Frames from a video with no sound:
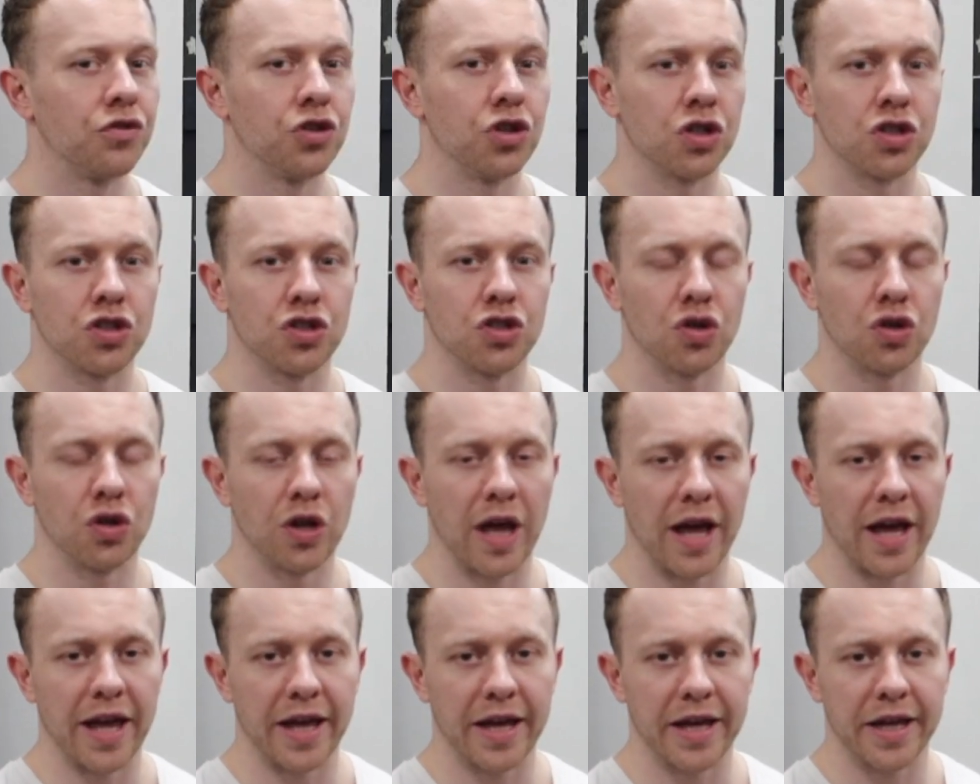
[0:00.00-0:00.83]
Just done
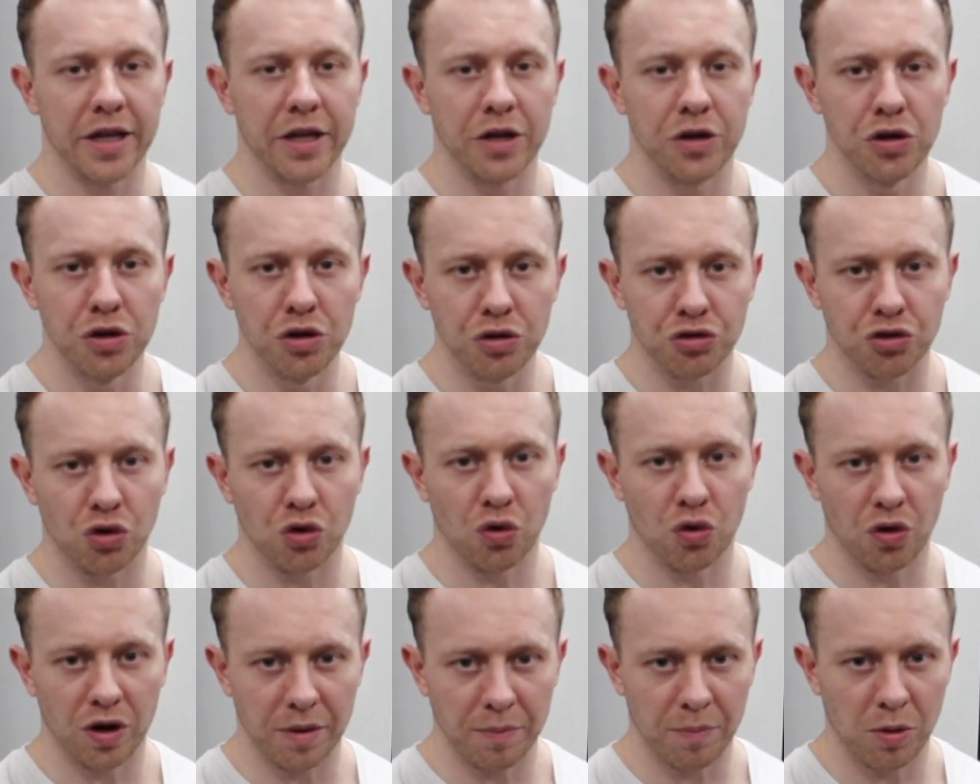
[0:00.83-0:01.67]
a neutral
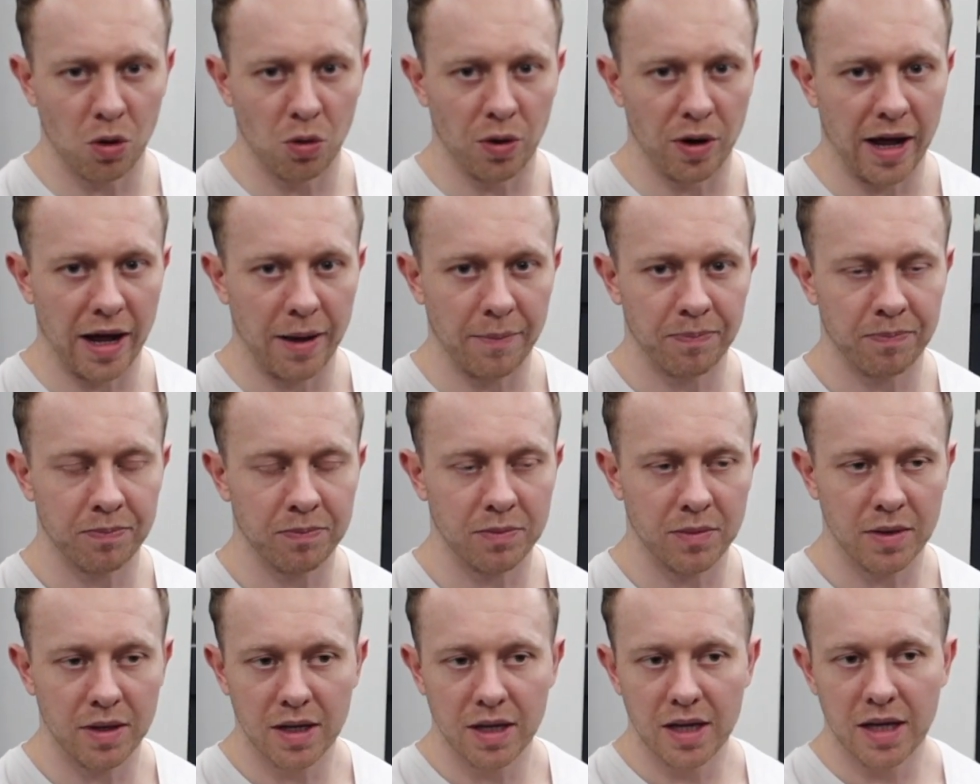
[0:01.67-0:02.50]
grip pull down.
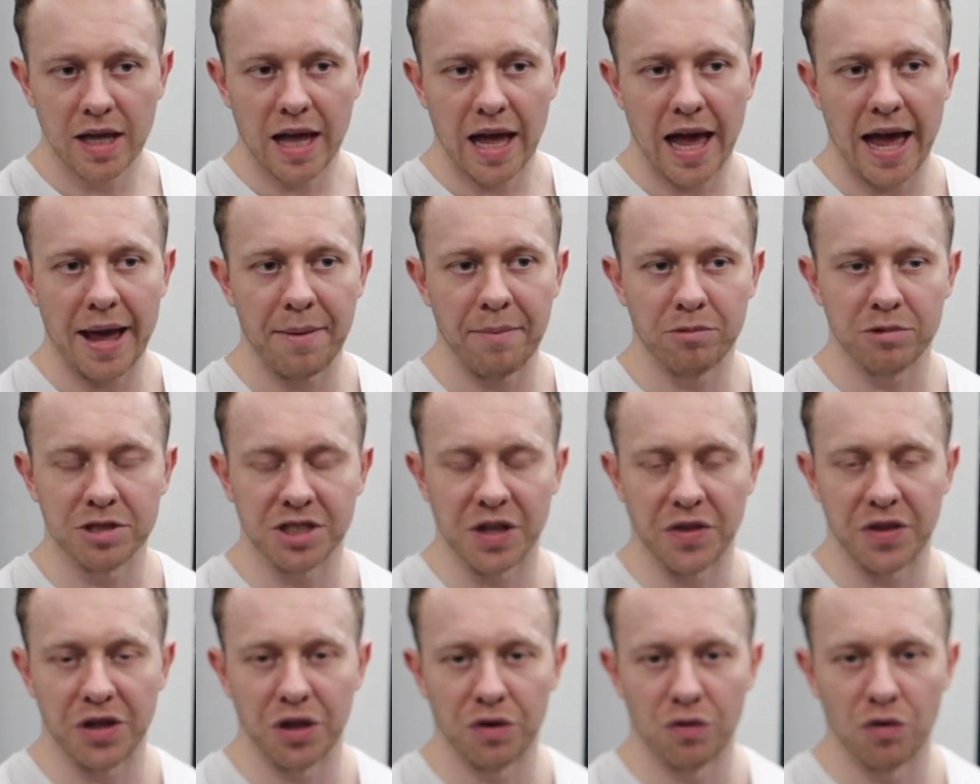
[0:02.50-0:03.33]
Em was
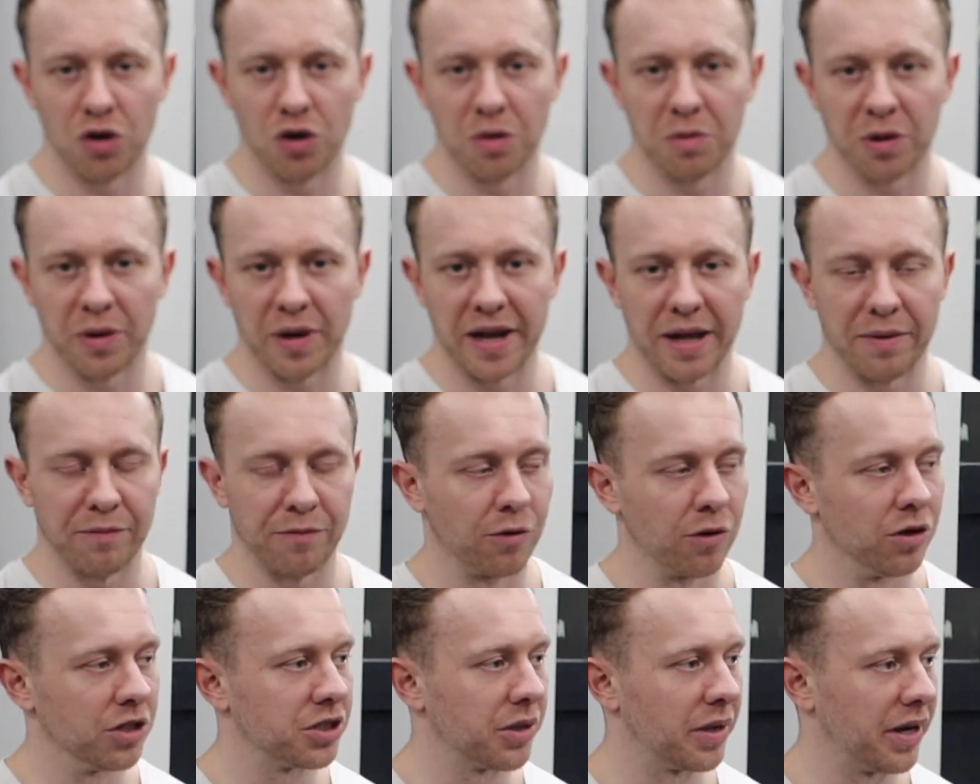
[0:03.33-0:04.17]
in the other room doing hip
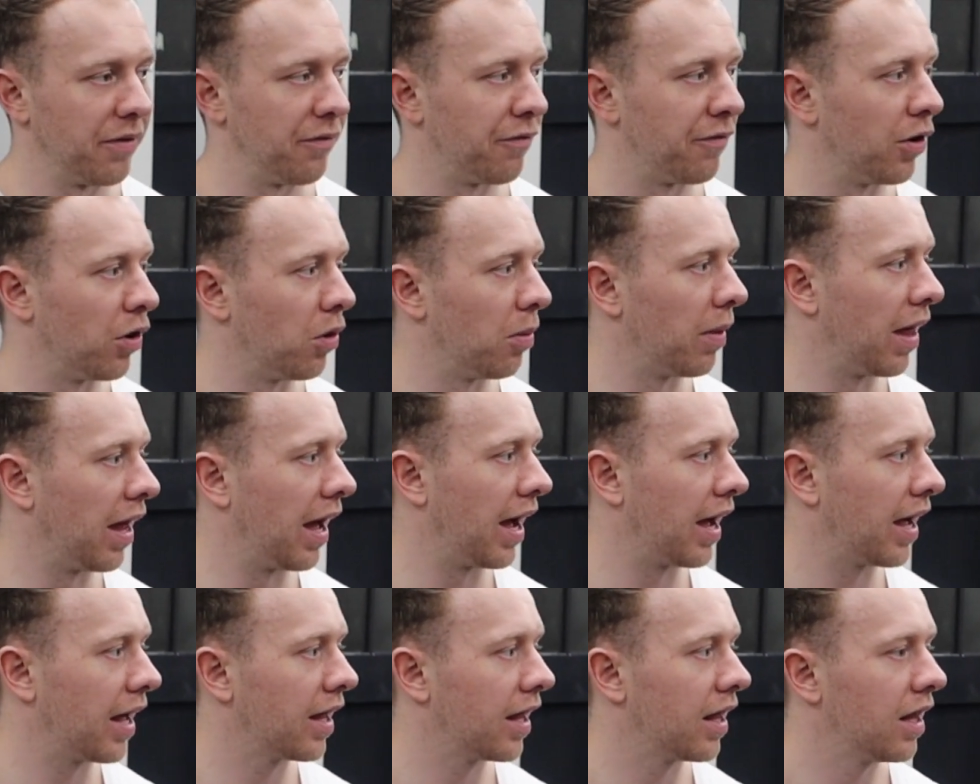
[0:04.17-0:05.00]
thrusts, so I didn't film
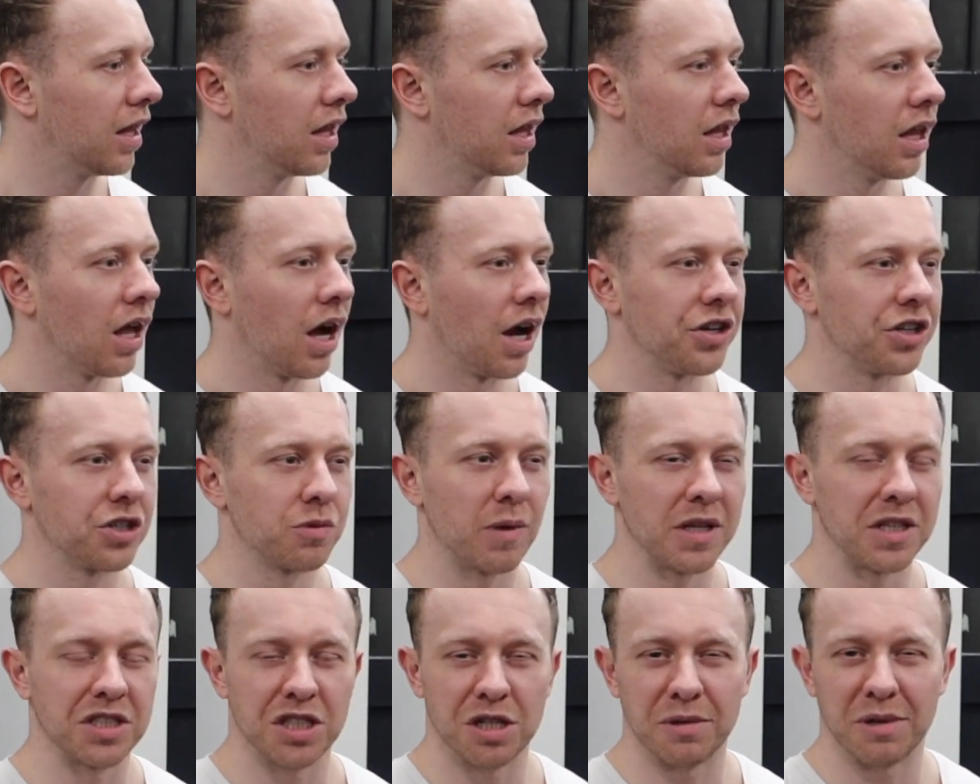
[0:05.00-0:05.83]
that. I just
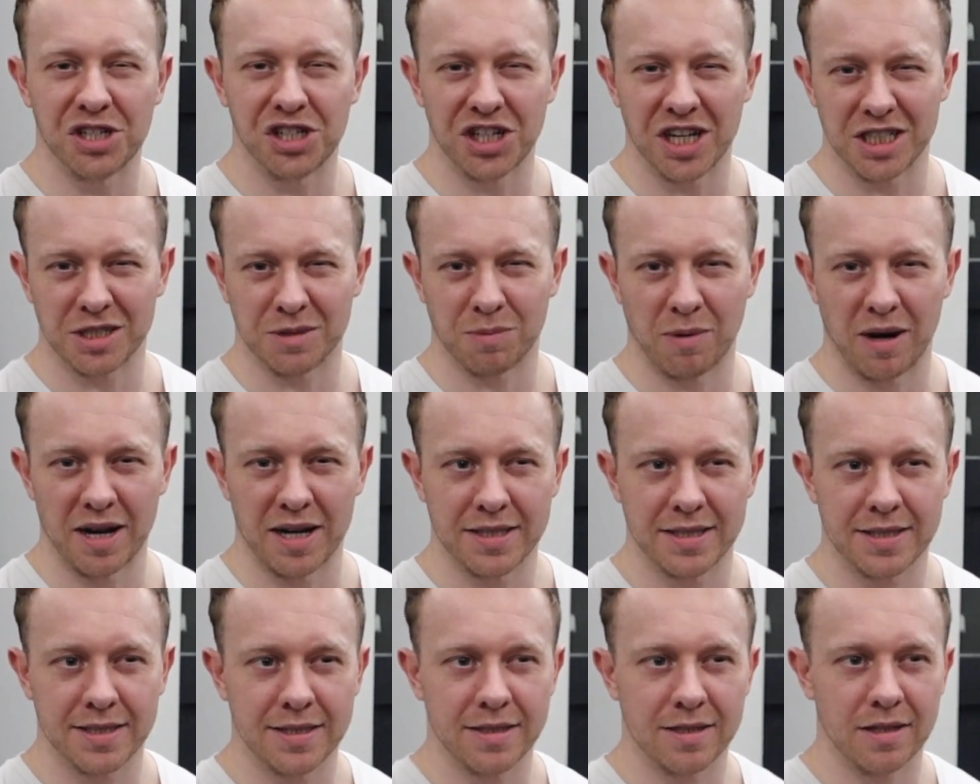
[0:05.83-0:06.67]
went to do a chest
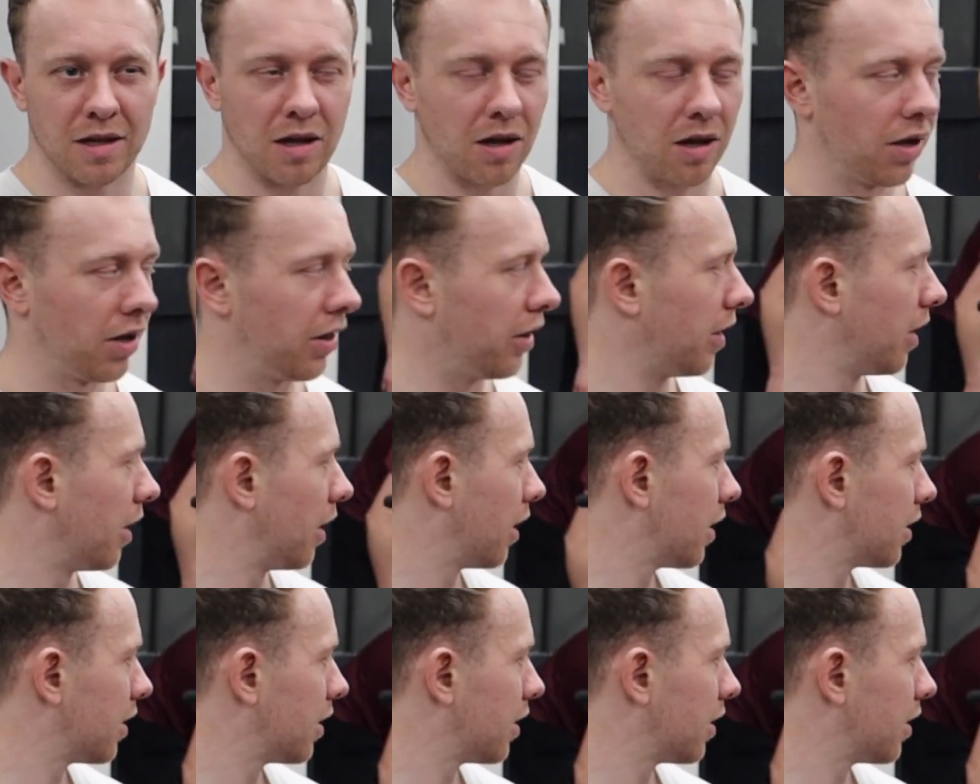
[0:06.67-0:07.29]
press on the